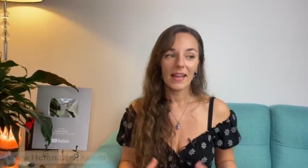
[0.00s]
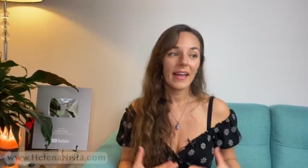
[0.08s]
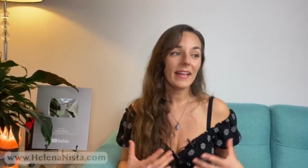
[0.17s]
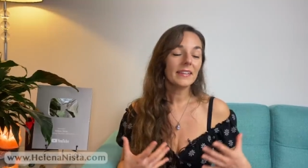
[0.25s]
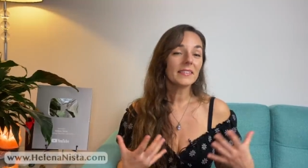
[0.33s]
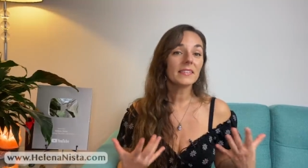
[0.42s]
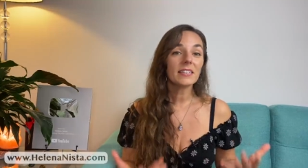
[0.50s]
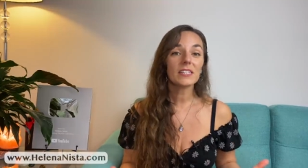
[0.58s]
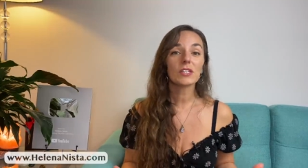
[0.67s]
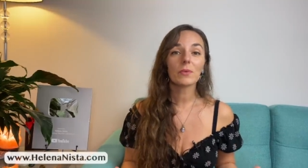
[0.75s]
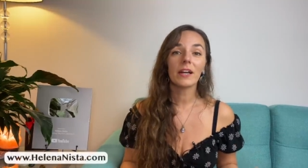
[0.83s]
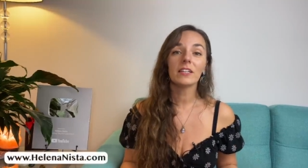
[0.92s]
And this
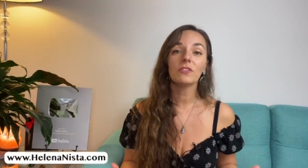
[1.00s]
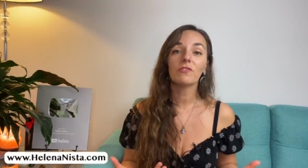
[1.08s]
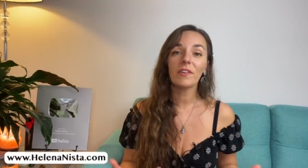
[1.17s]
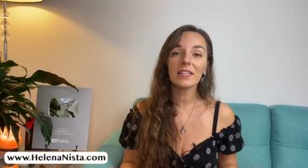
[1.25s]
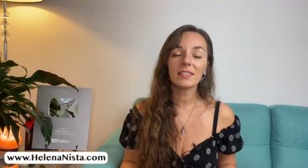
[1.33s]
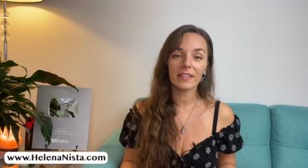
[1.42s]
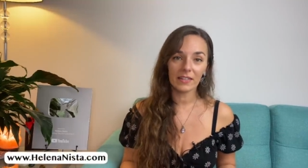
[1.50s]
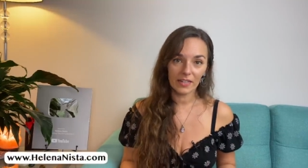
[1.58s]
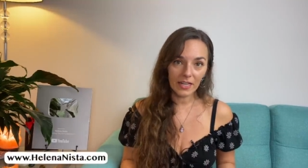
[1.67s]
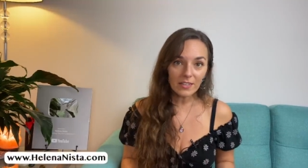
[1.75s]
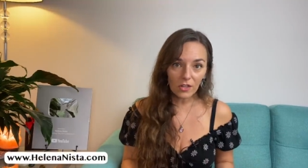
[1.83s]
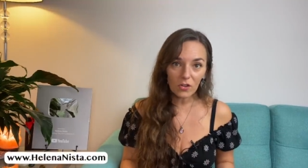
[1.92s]
is why investing
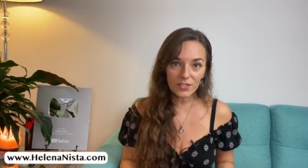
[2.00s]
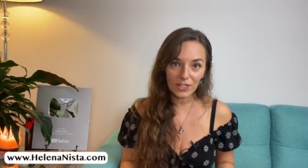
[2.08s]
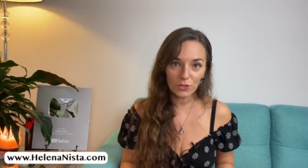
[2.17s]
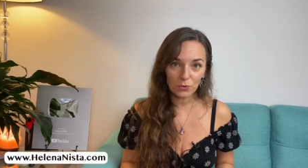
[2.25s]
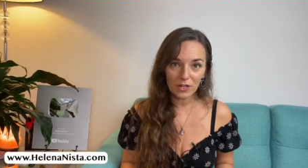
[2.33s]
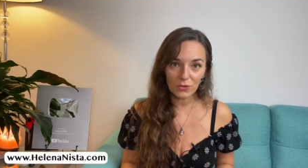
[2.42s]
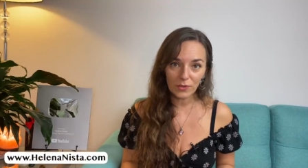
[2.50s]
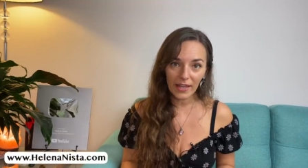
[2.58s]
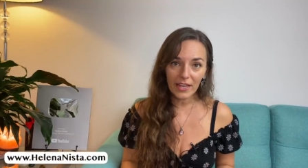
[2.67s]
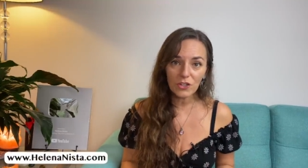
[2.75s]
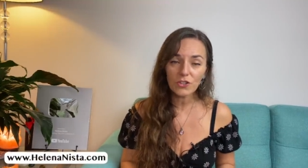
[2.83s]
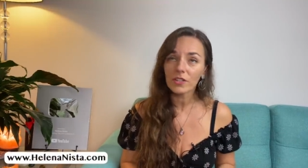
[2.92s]
in your sexual
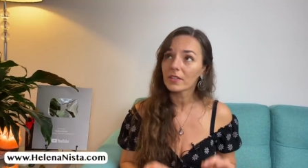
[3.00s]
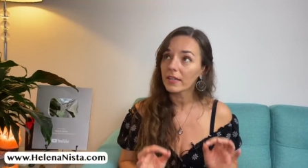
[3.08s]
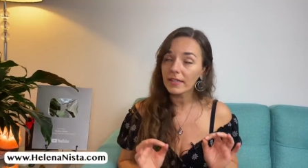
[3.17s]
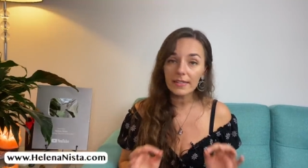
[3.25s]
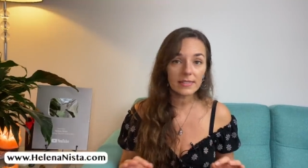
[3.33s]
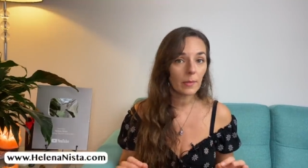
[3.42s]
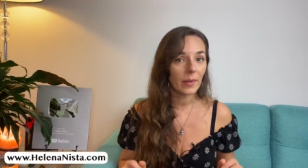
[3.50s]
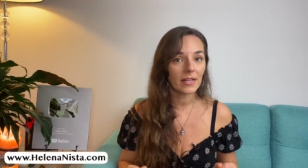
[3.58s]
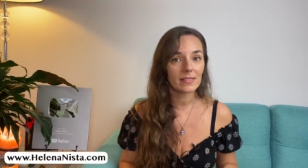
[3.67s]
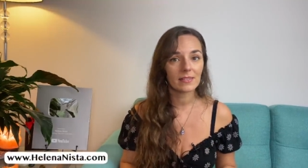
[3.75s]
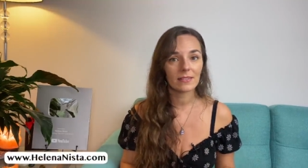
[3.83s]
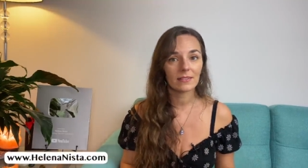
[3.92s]
education is a must.